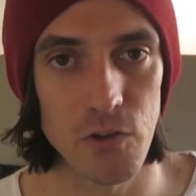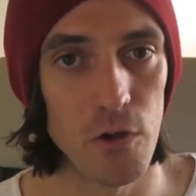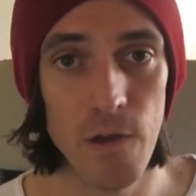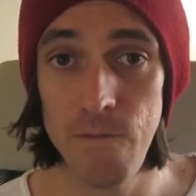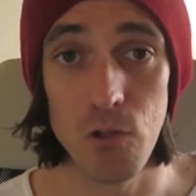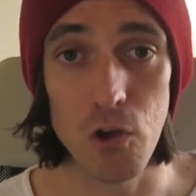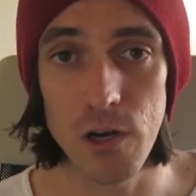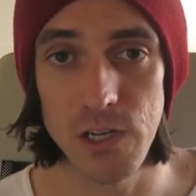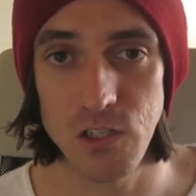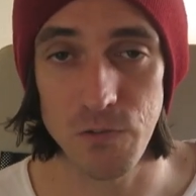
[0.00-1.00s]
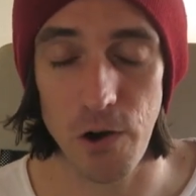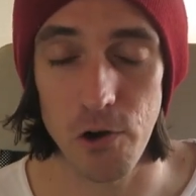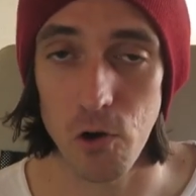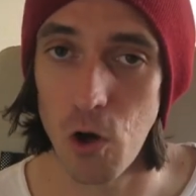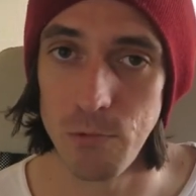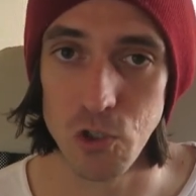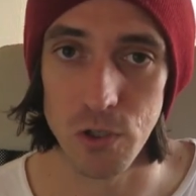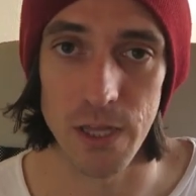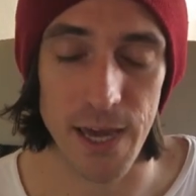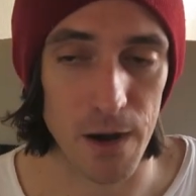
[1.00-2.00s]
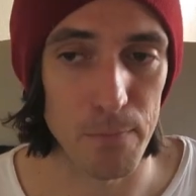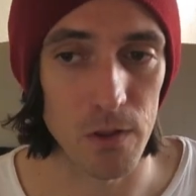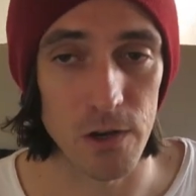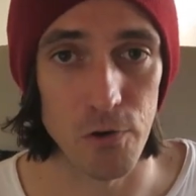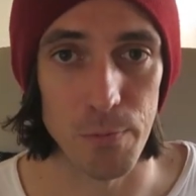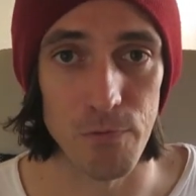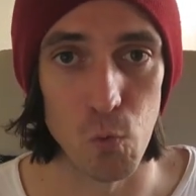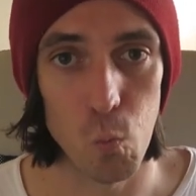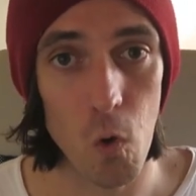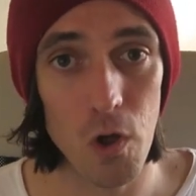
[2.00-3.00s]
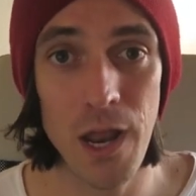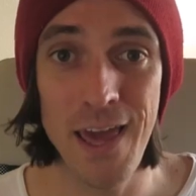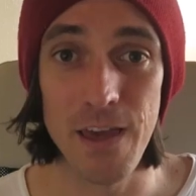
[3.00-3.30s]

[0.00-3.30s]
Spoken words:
So you can go to nisafari.com and join the accountability group if you want